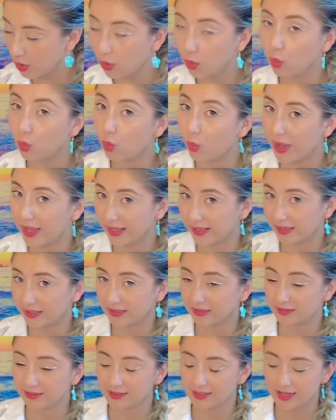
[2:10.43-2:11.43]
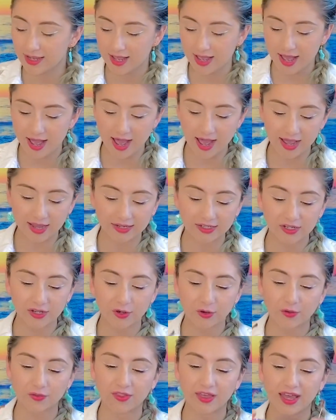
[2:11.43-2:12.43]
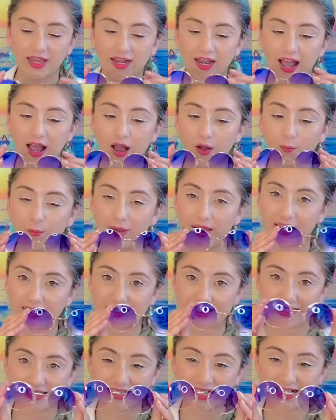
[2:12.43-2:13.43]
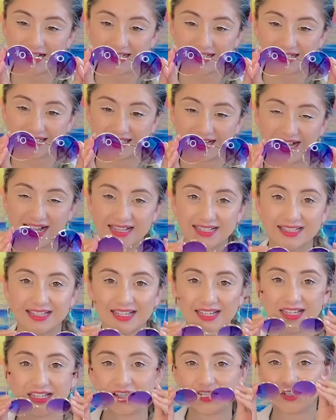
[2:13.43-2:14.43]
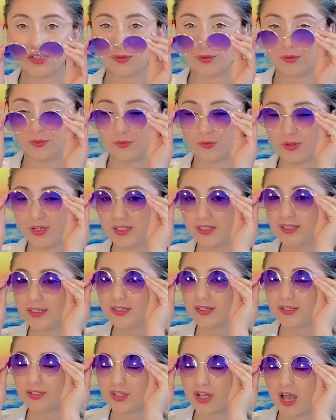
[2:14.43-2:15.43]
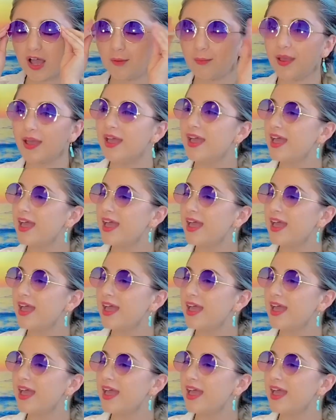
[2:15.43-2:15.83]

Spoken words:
Well, I know that my sunglasses do a really good job